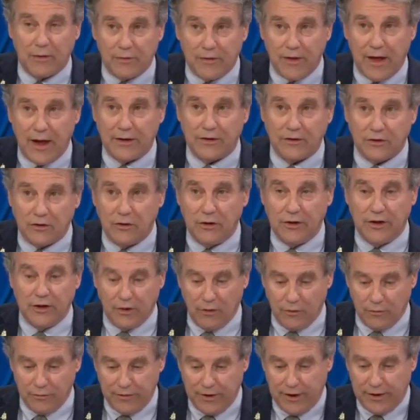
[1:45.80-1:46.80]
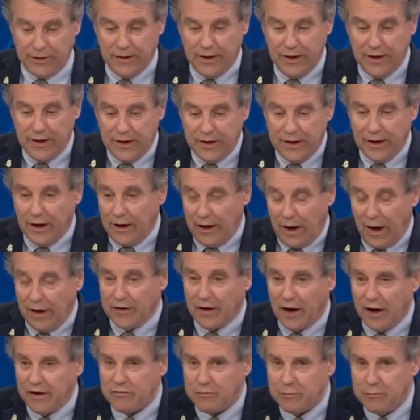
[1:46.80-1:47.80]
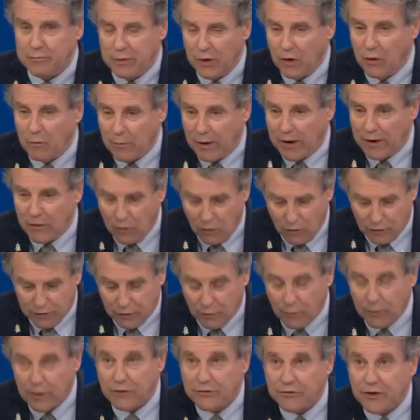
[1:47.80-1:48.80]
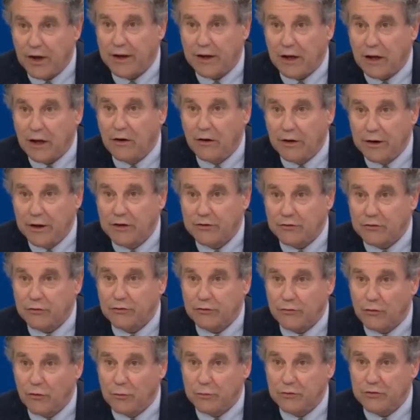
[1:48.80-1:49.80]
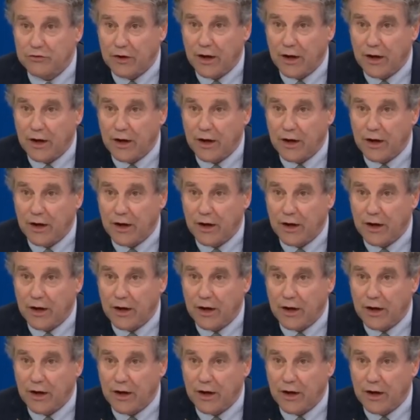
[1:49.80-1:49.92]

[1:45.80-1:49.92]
that clear, that I've built my whole career taking on interest groups,